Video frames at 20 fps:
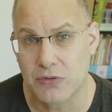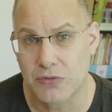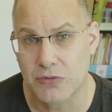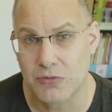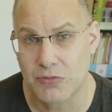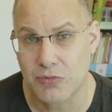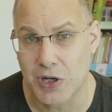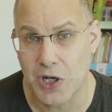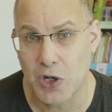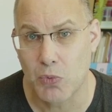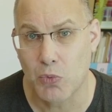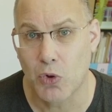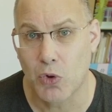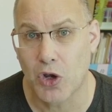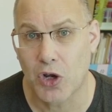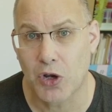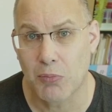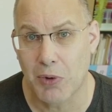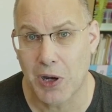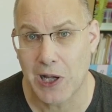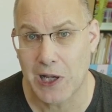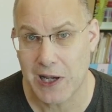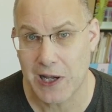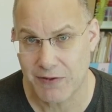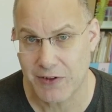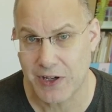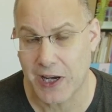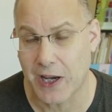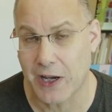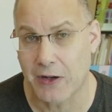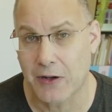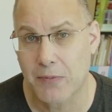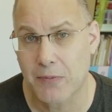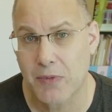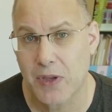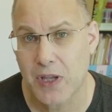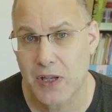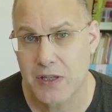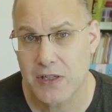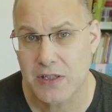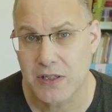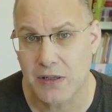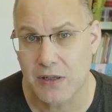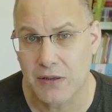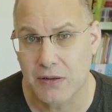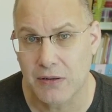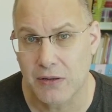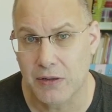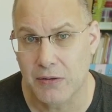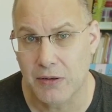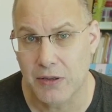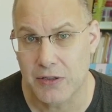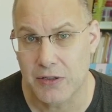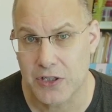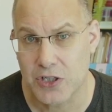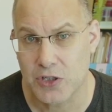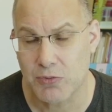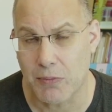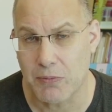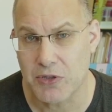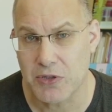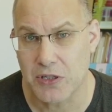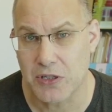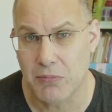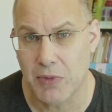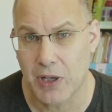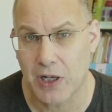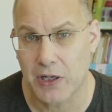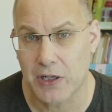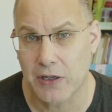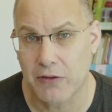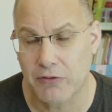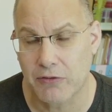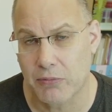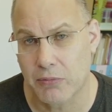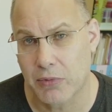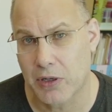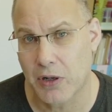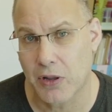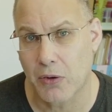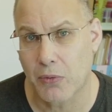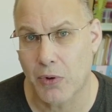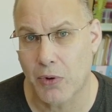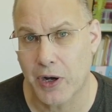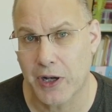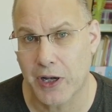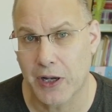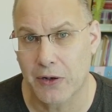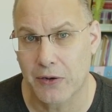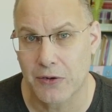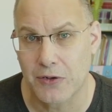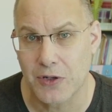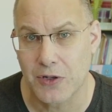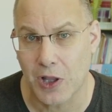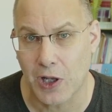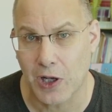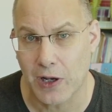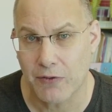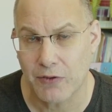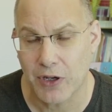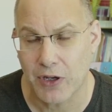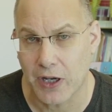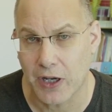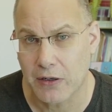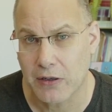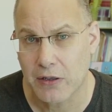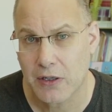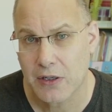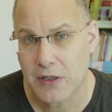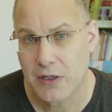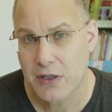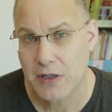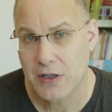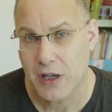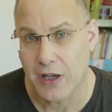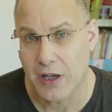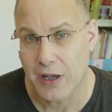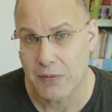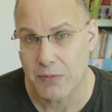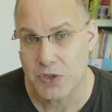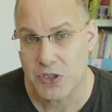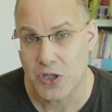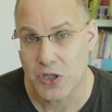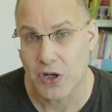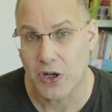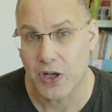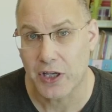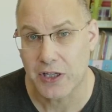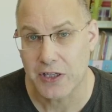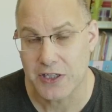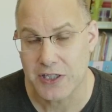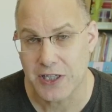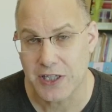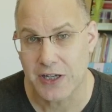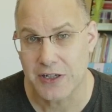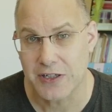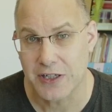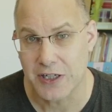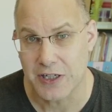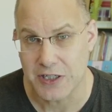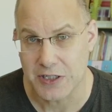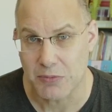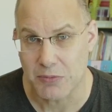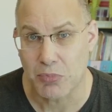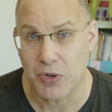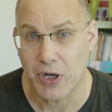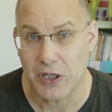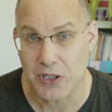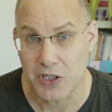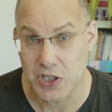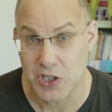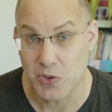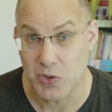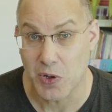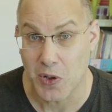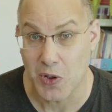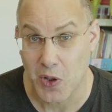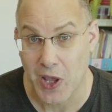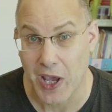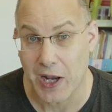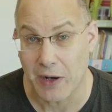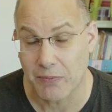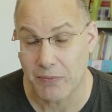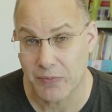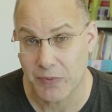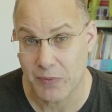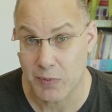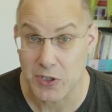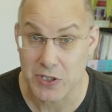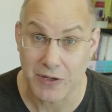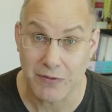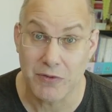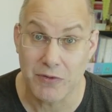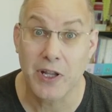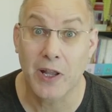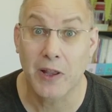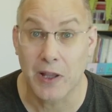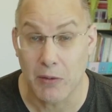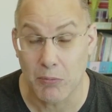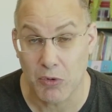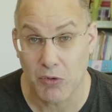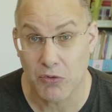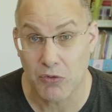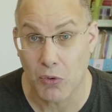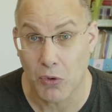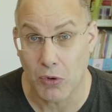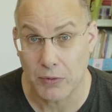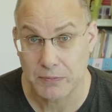really work my left hand. So it swaps the melody from being on the right hand into the left hand, so that I can start to get some practice doing that, because I haven't done that before.